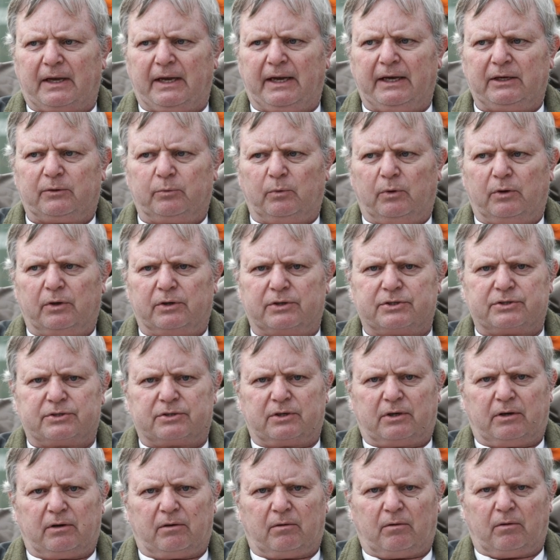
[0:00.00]
it
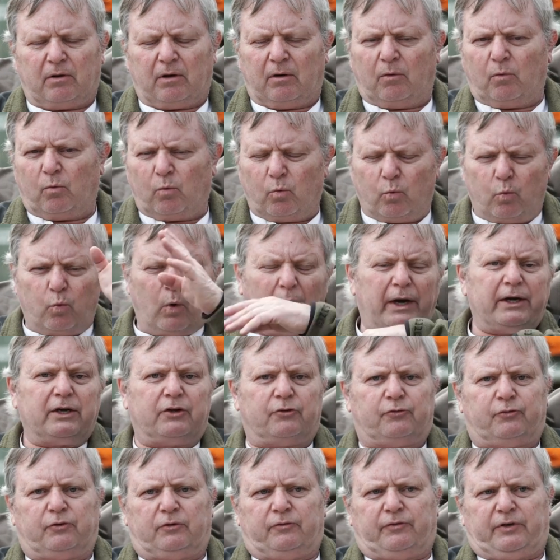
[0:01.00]
was a
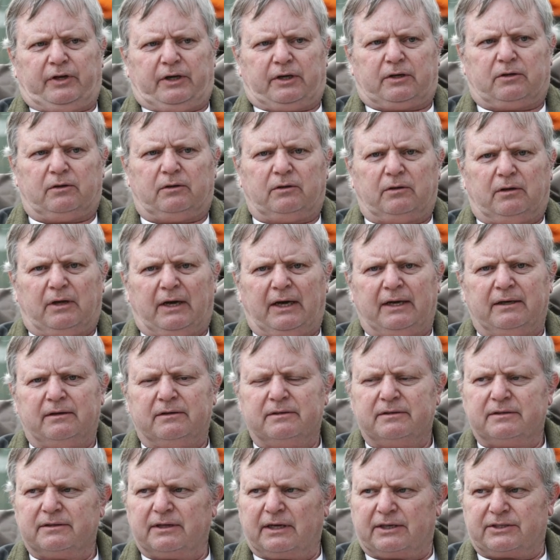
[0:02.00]
wonderful vehicle.
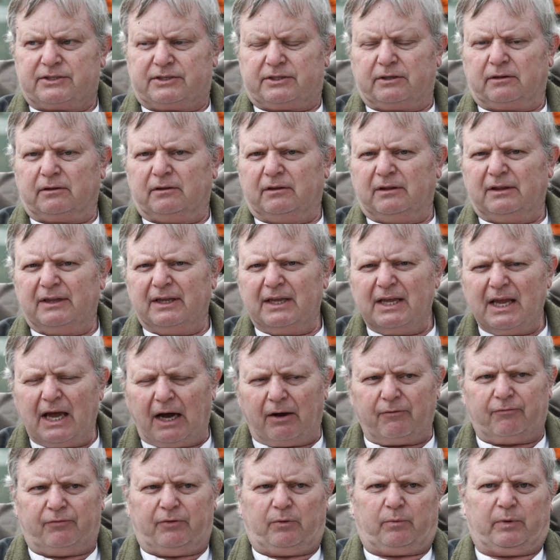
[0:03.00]
I still
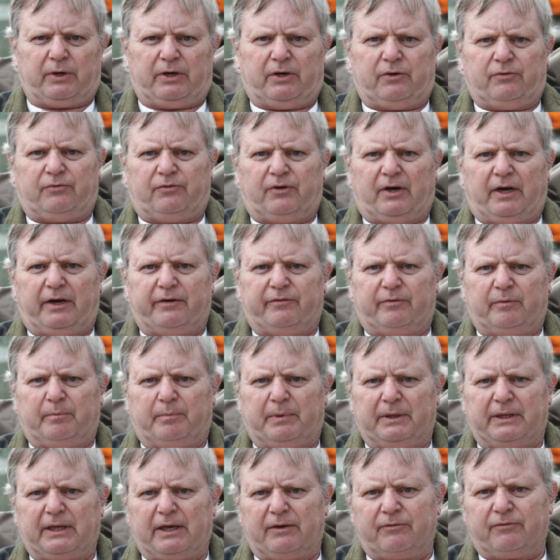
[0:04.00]
love the 105,
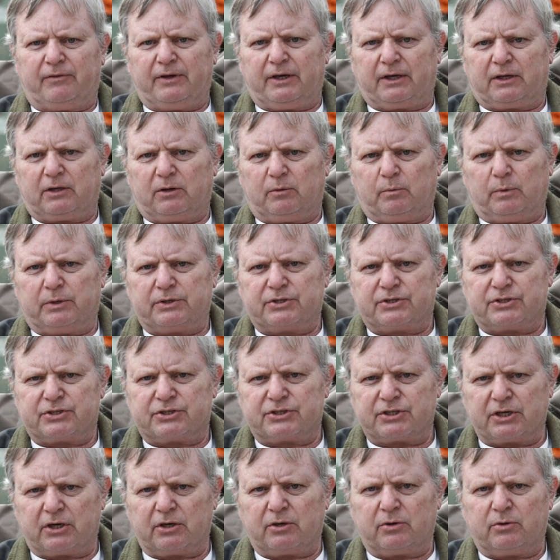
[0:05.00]
but that vehicle was
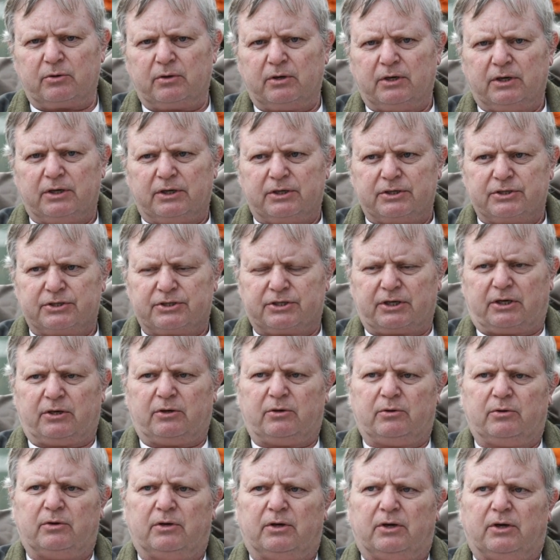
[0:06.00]
so,
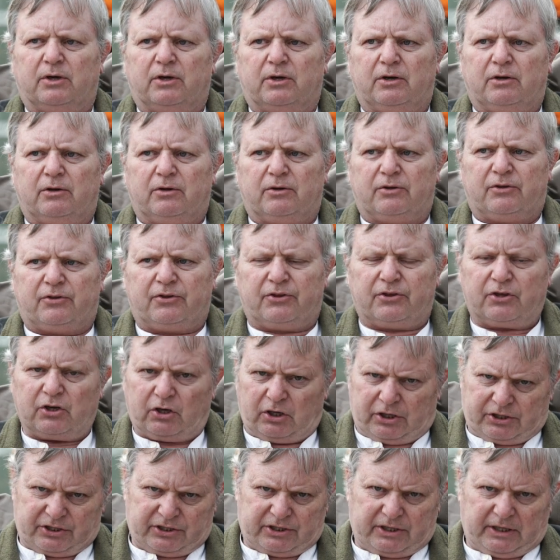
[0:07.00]
so
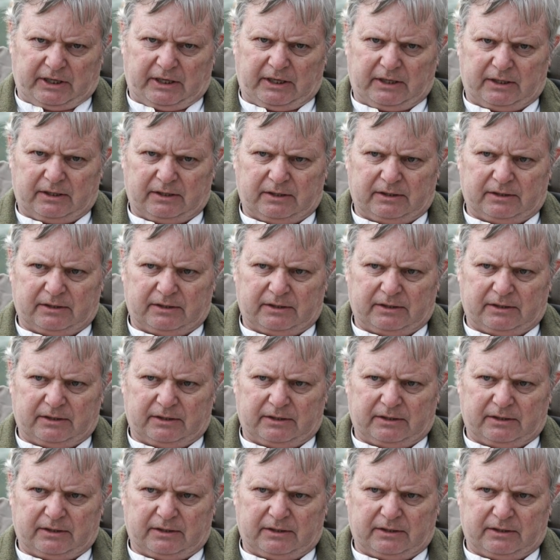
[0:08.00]
thirsty.